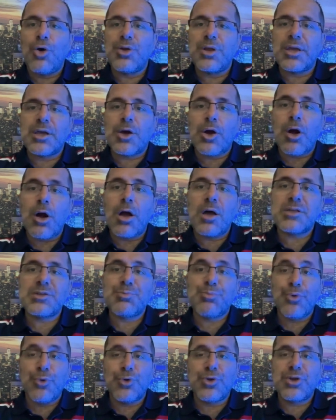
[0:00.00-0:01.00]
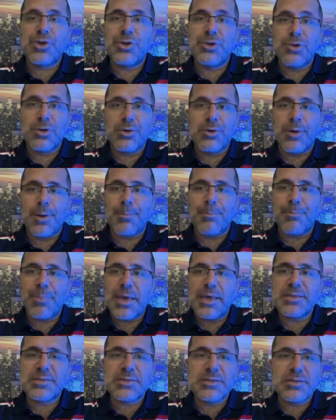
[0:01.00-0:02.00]
on a cost per kilogram
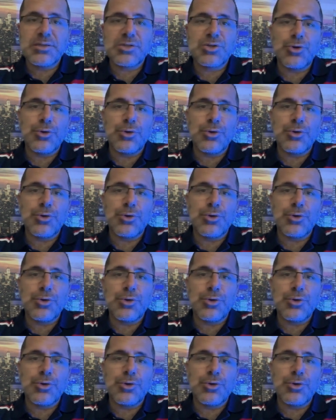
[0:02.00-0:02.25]
basis.